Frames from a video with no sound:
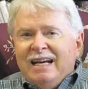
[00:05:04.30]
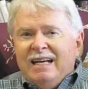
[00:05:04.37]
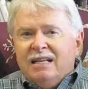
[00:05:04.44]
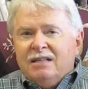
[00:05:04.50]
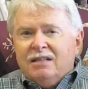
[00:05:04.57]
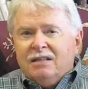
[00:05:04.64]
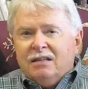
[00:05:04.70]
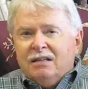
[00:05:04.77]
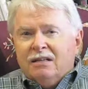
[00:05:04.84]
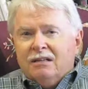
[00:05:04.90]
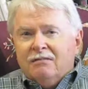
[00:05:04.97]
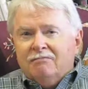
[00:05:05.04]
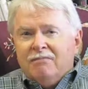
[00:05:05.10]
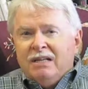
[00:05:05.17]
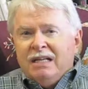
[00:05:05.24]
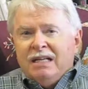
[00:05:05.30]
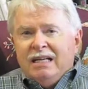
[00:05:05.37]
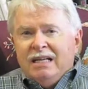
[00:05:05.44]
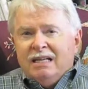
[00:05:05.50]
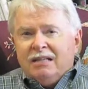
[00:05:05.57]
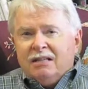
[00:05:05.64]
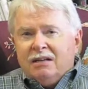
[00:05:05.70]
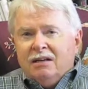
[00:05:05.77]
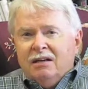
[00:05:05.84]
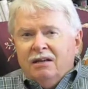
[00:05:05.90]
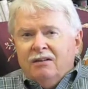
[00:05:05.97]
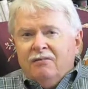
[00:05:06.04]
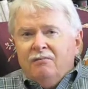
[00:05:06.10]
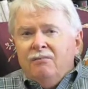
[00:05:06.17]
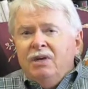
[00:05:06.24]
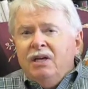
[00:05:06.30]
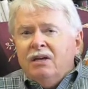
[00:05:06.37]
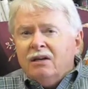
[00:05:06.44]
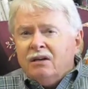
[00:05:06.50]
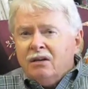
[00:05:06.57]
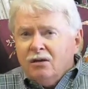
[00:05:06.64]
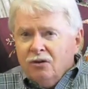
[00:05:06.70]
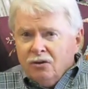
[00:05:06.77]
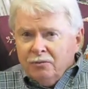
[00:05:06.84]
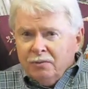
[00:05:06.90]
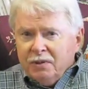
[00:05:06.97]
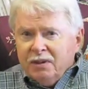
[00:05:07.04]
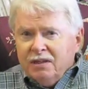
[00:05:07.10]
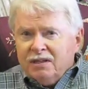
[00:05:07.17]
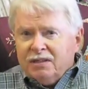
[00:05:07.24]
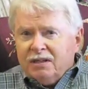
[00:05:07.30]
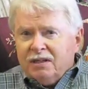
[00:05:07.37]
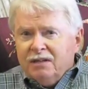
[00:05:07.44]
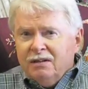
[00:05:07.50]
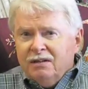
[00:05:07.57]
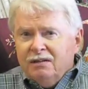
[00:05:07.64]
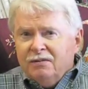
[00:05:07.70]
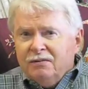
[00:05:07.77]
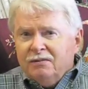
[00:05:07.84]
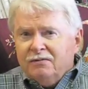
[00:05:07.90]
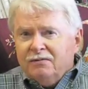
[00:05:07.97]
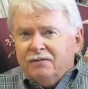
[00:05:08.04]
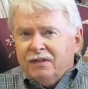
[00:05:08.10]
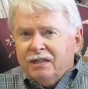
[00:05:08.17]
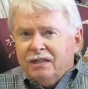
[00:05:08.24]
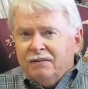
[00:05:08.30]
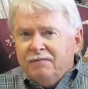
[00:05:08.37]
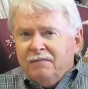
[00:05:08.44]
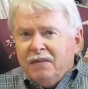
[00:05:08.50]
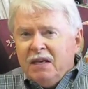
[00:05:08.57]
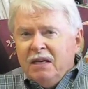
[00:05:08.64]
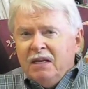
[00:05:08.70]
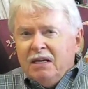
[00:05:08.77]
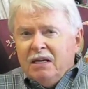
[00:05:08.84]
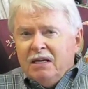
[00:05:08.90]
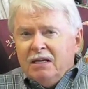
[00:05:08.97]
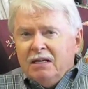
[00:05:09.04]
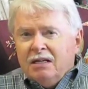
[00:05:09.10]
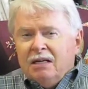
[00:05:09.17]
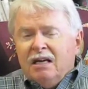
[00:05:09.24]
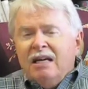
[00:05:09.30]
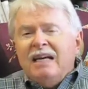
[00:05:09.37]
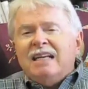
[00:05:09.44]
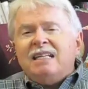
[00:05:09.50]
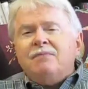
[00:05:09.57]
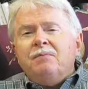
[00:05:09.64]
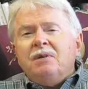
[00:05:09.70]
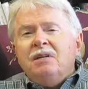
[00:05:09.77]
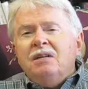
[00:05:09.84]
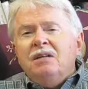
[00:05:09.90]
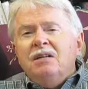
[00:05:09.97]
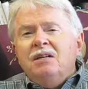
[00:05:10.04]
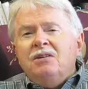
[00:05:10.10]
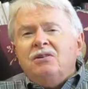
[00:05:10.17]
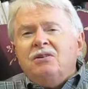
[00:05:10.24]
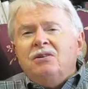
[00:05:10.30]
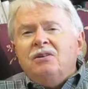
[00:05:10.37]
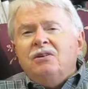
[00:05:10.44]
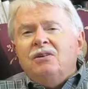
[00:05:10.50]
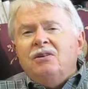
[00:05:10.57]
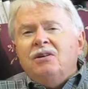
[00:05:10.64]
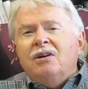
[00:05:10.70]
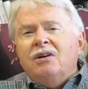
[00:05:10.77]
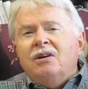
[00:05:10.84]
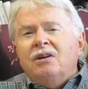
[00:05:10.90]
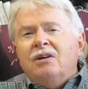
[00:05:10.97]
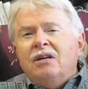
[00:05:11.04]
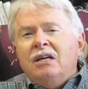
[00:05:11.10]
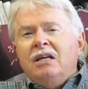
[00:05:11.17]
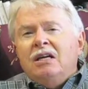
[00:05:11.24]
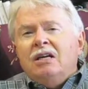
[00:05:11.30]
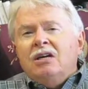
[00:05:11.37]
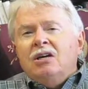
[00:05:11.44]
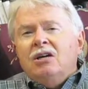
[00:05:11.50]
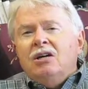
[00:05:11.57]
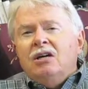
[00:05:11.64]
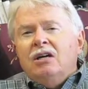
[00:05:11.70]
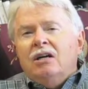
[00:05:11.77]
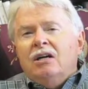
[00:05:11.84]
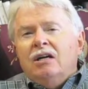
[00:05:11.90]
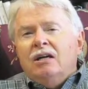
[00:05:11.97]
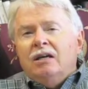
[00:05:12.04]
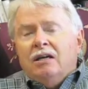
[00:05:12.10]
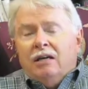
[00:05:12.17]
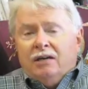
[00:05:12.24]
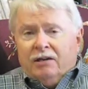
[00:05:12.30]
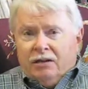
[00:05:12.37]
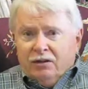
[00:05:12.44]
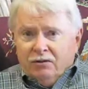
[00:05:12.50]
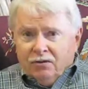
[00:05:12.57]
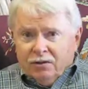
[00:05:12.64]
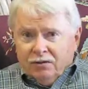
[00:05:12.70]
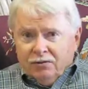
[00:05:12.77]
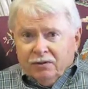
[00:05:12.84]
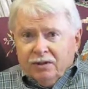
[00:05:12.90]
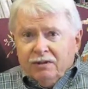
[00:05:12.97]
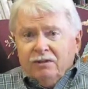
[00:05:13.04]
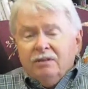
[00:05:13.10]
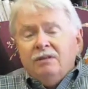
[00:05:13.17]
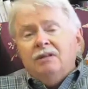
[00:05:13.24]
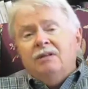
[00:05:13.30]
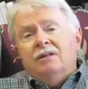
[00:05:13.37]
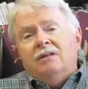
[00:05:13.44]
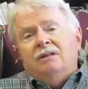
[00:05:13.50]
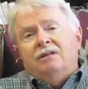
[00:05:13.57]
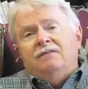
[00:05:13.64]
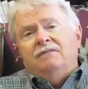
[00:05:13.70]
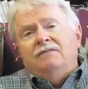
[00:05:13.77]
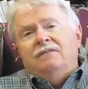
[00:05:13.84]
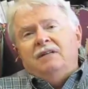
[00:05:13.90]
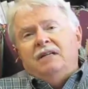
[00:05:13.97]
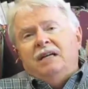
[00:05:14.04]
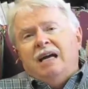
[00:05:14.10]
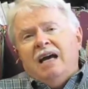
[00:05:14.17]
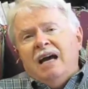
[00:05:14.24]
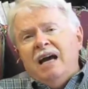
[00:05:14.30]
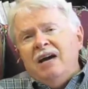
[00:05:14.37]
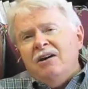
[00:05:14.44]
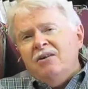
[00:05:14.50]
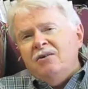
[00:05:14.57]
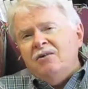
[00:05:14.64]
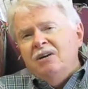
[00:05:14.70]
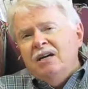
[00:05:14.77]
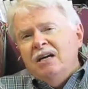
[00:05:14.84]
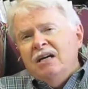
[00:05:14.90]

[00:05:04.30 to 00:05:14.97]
as a kind of mea culpa, as a kind of explanation, and a guilty one, of how